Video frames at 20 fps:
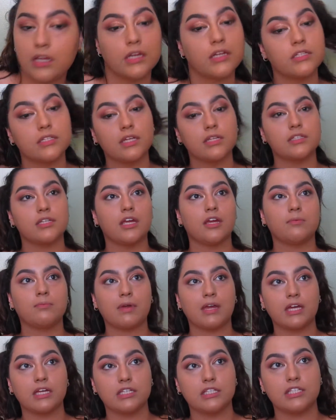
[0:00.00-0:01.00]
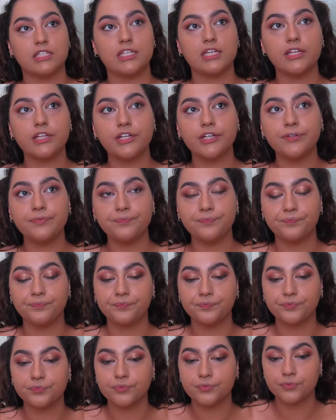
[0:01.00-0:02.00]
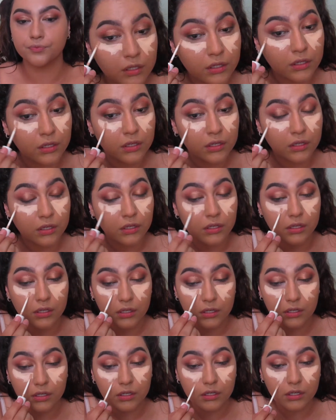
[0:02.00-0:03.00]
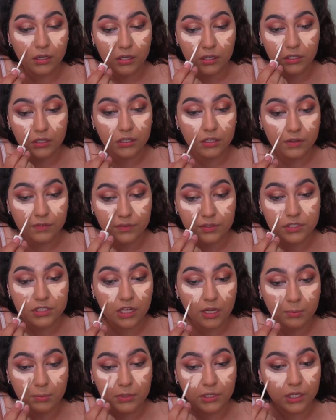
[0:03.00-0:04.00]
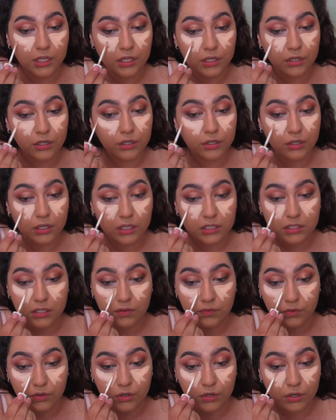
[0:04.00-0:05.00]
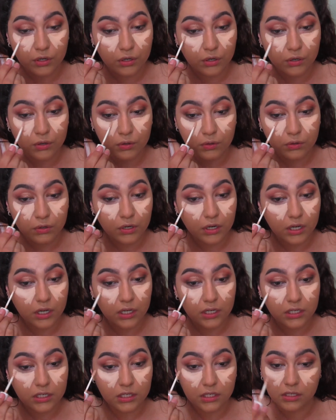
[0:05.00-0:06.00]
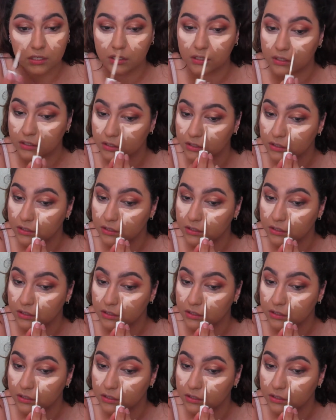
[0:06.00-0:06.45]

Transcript: next I take my concealer. Ugh, I love this applicator. You guys have no idea.